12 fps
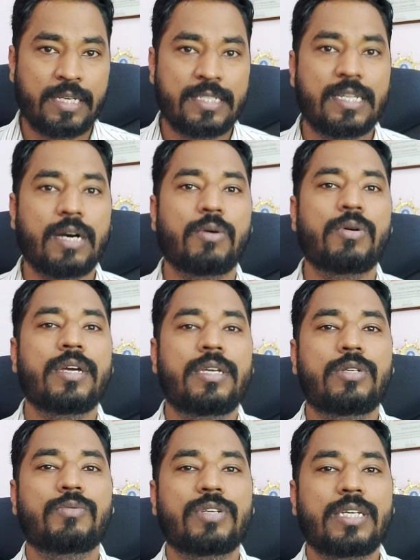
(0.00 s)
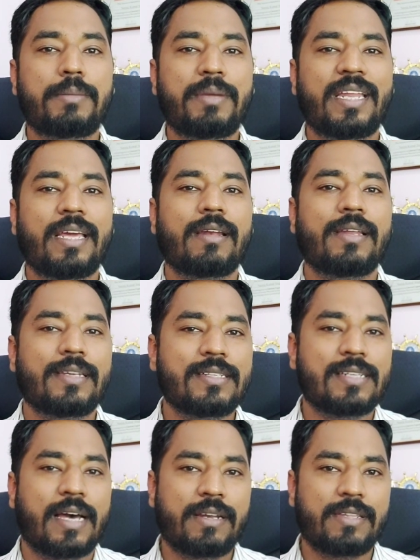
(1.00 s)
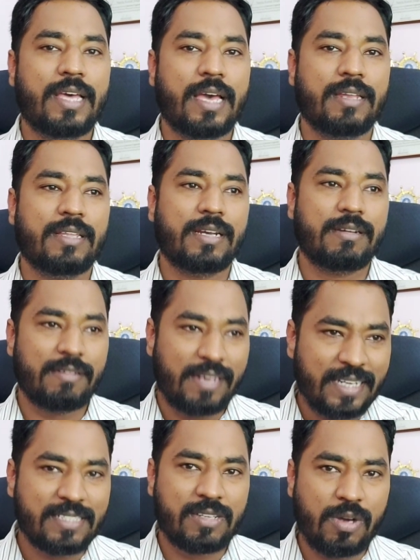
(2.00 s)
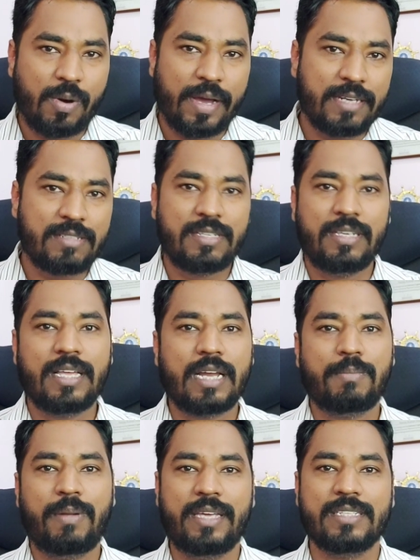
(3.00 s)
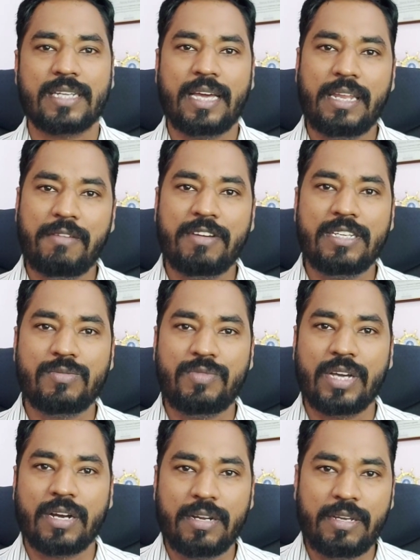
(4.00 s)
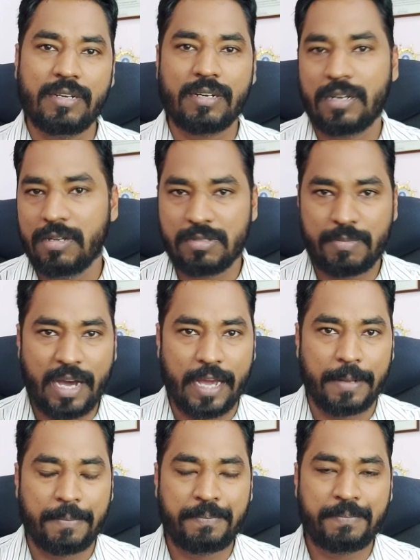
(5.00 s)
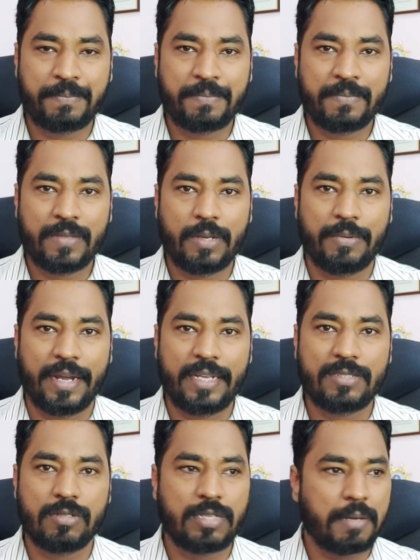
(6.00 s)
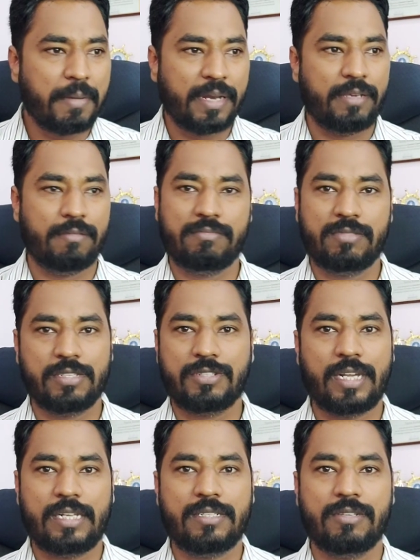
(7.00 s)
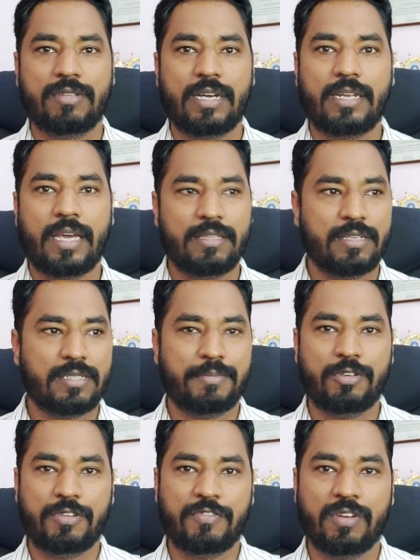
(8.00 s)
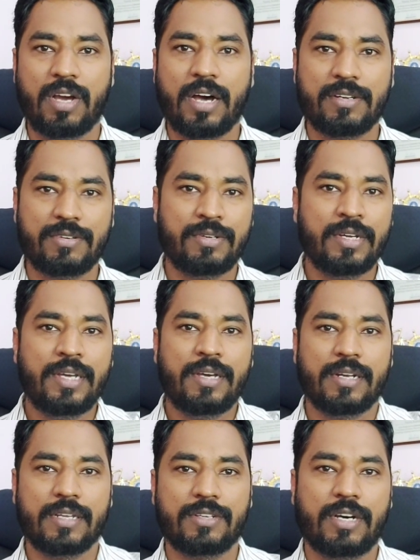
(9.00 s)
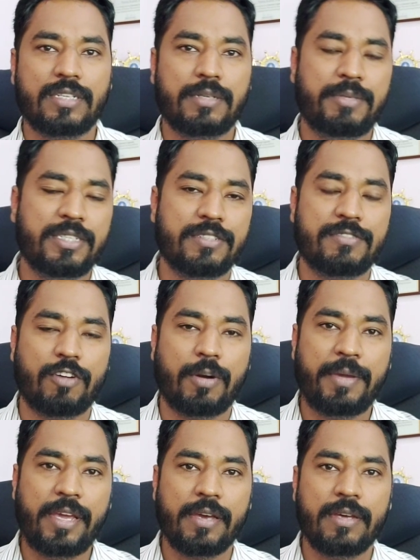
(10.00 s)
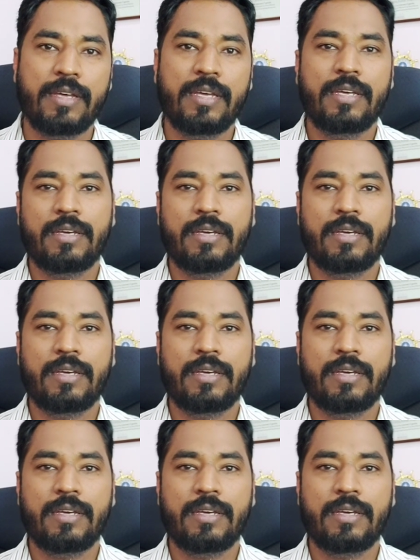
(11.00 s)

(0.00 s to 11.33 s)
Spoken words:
So you would immediately decide there that let's go and see that place. Anyways, we are here close by, right? So somebody just tells you that, hey, there's a beautiful garden another 100 meters from here.